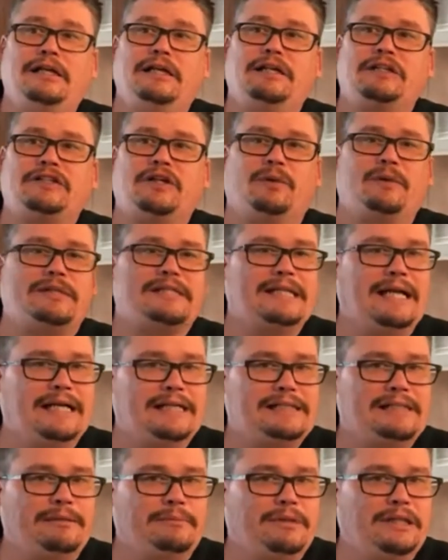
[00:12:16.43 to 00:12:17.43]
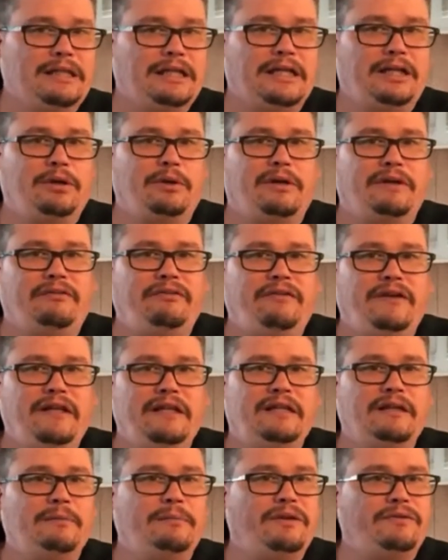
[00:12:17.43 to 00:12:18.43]
So it's not something that you could
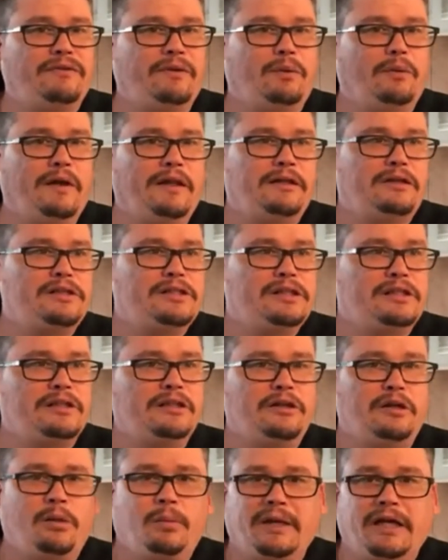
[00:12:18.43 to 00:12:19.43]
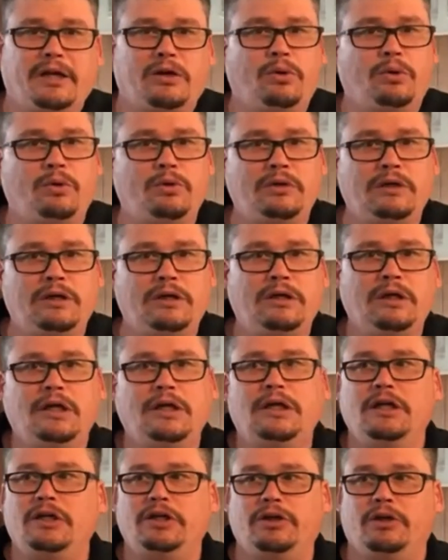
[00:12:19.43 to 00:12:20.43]
feed them if the weather's a little bit cooler.
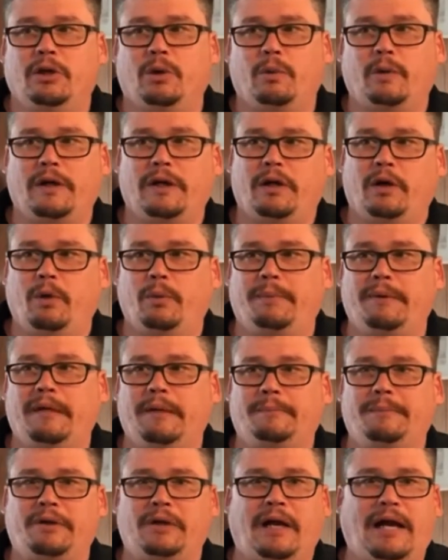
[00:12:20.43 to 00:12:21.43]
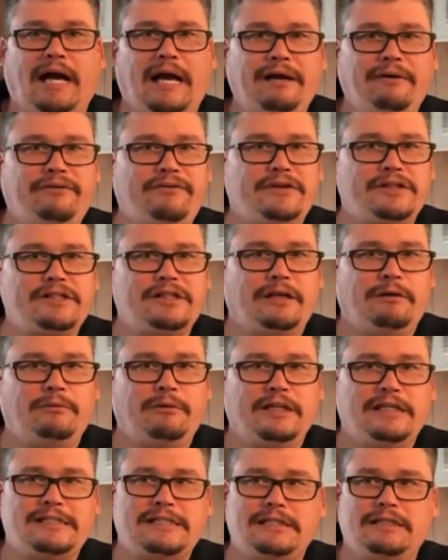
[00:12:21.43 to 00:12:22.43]
You don't want to open up your hive for some
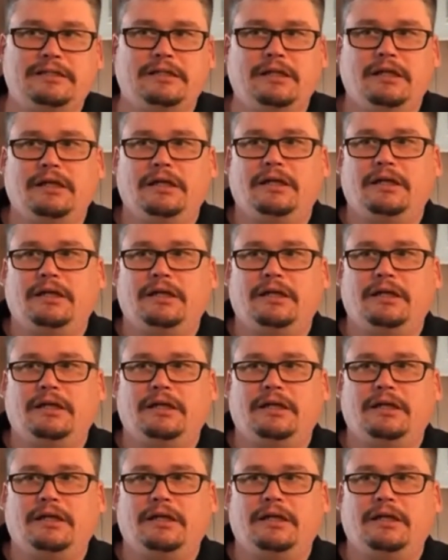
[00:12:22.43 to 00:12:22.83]
reason.